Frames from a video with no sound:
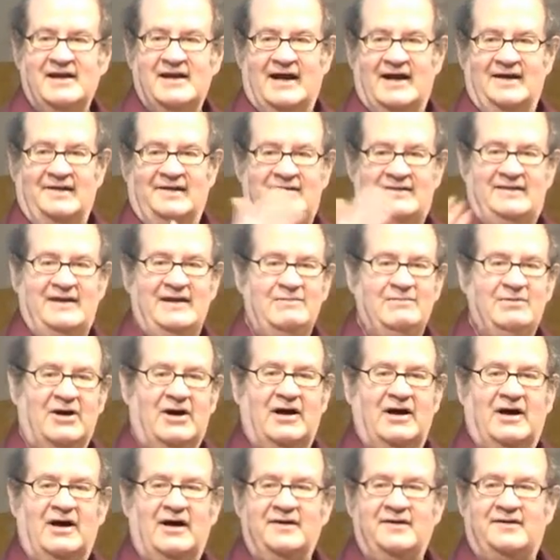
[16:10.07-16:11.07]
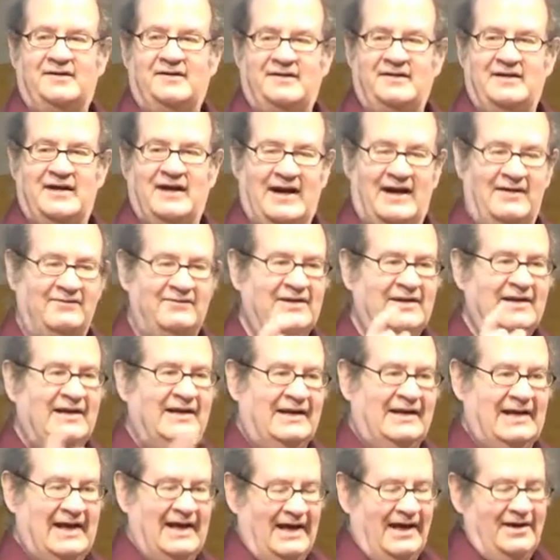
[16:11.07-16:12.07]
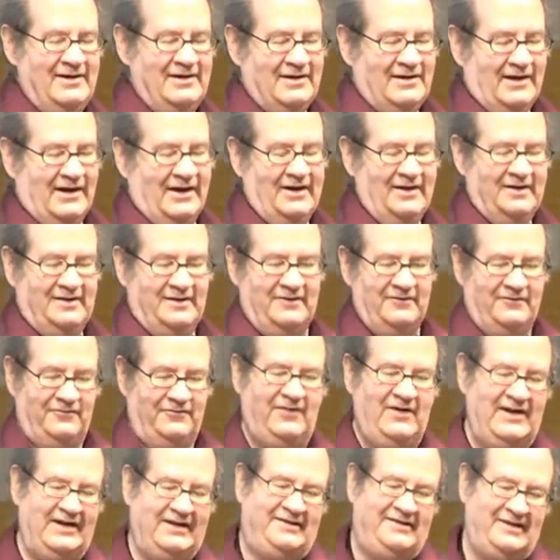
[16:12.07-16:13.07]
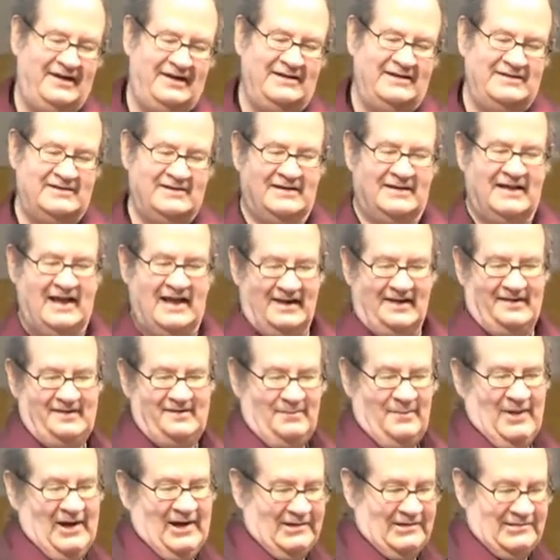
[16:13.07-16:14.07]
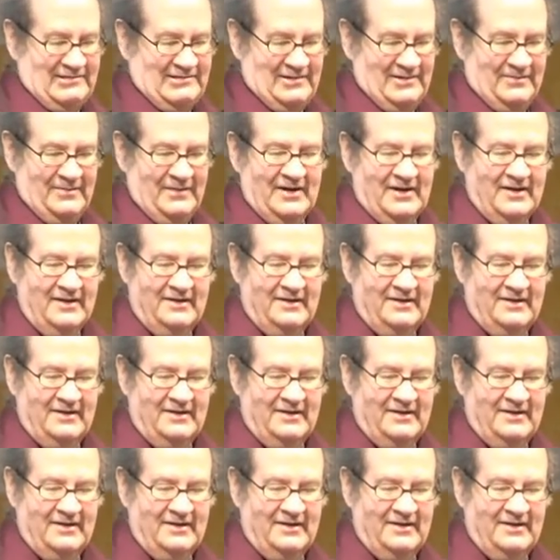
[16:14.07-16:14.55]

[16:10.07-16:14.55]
and see what answer you have and how your answer fits into that spectrum.